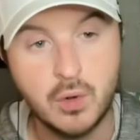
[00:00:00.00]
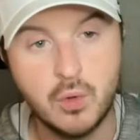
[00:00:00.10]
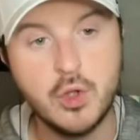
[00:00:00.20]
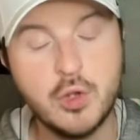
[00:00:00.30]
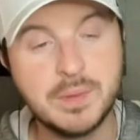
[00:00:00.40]

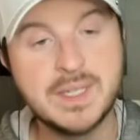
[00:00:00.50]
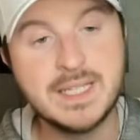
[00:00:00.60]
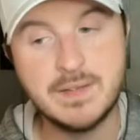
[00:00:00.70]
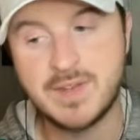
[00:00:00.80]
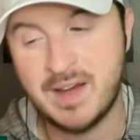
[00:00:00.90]
who do you
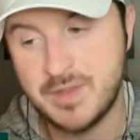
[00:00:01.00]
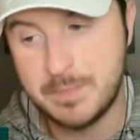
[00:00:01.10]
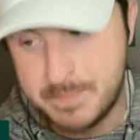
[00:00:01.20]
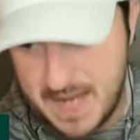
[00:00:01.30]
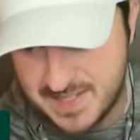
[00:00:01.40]
believe to have the
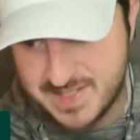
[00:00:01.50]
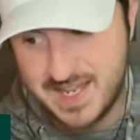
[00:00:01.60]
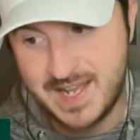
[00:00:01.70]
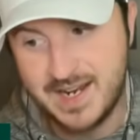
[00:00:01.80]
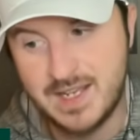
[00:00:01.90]
best
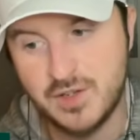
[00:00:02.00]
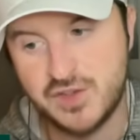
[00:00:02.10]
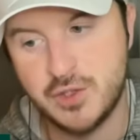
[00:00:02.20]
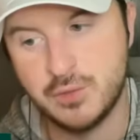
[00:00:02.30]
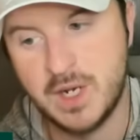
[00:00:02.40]
NIL
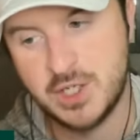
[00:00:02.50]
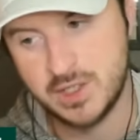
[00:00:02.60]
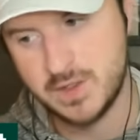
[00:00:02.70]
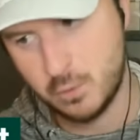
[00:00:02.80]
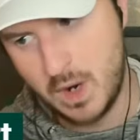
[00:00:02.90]

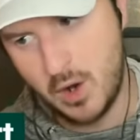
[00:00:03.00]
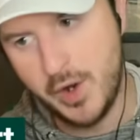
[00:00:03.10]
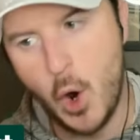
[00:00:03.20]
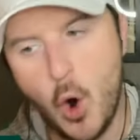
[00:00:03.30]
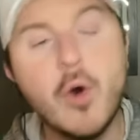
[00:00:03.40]
situations? Well,
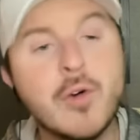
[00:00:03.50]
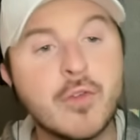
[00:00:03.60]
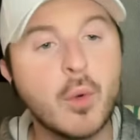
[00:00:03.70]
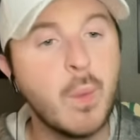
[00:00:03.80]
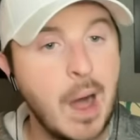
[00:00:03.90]
an
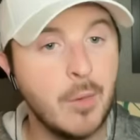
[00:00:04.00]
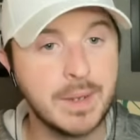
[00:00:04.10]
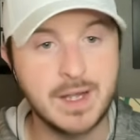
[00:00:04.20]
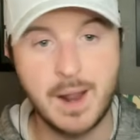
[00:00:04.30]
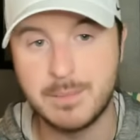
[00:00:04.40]

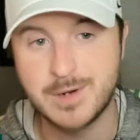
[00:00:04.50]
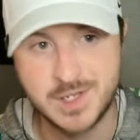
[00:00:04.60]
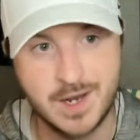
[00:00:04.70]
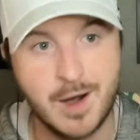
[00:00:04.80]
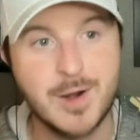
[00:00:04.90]
overwhelming number
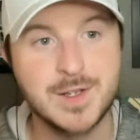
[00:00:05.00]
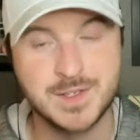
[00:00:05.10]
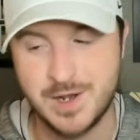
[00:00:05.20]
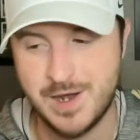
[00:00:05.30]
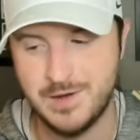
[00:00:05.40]
said
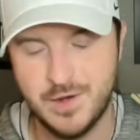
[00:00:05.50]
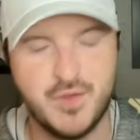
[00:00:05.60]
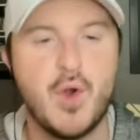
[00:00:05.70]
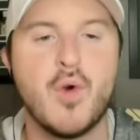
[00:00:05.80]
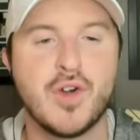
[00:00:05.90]
Arkansas.
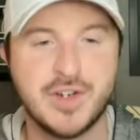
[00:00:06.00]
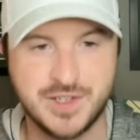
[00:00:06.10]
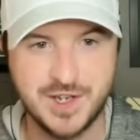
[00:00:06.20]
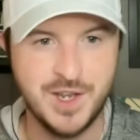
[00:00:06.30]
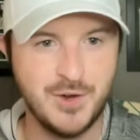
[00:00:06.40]
Of
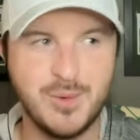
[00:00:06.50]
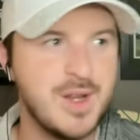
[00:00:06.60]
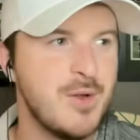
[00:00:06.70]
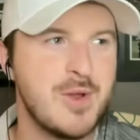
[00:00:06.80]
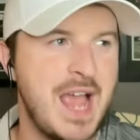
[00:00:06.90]
course, we
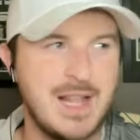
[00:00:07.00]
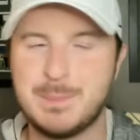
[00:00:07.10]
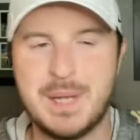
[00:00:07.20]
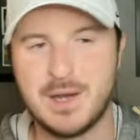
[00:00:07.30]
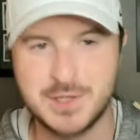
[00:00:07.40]
knew
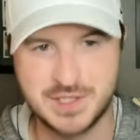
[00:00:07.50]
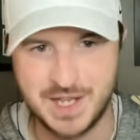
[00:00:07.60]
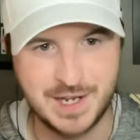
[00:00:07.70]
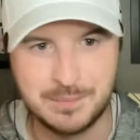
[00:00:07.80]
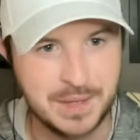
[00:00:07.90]
Calipari's
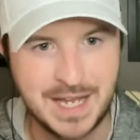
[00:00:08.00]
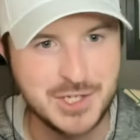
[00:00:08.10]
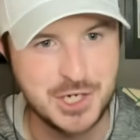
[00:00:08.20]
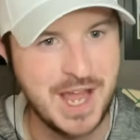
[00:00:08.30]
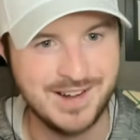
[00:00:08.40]
getting a blank
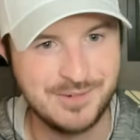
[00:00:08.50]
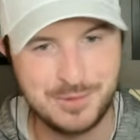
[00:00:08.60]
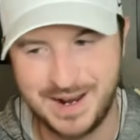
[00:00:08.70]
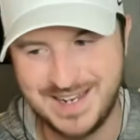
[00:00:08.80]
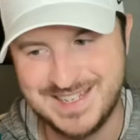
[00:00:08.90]
check,
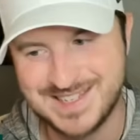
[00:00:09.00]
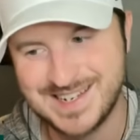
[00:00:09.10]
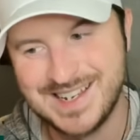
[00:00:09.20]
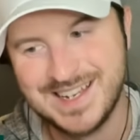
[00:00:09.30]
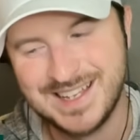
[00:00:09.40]
right?
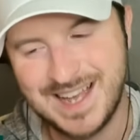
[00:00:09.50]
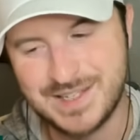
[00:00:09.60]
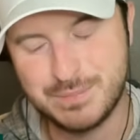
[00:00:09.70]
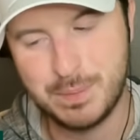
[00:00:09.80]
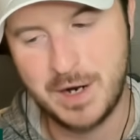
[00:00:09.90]

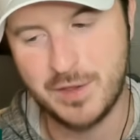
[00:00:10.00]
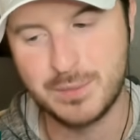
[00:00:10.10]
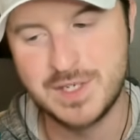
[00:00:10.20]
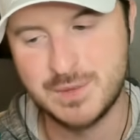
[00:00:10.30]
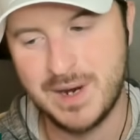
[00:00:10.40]
That's part of the
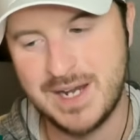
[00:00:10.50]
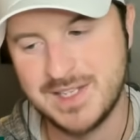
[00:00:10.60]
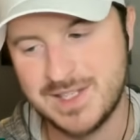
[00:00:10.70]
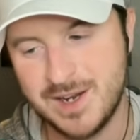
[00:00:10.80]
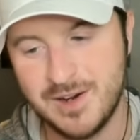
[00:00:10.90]
reason why
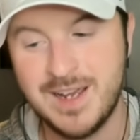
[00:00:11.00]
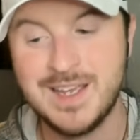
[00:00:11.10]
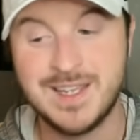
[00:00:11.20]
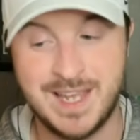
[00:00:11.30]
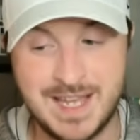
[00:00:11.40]
he's there.
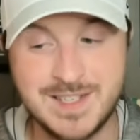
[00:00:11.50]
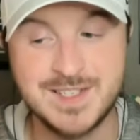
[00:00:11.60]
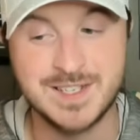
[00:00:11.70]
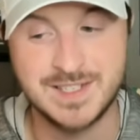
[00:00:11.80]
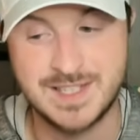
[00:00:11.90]

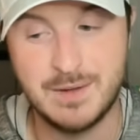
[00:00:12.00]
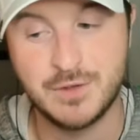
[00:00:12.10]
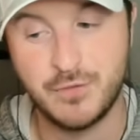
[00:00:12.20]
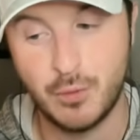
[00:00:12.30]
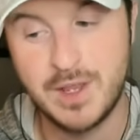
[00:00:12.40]
Kansas, that
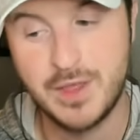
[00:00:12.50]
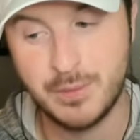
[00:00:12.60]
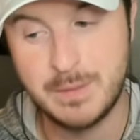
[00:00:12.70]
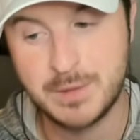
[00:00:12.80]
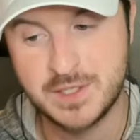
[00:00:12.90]
was
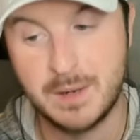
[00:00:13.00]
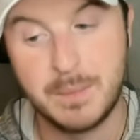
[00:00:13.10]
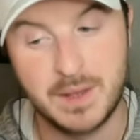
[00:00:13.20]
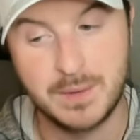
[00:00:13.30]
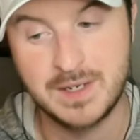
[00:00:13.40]
43%.
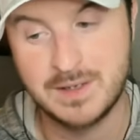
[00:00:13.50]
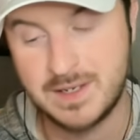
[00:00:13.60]
By the way,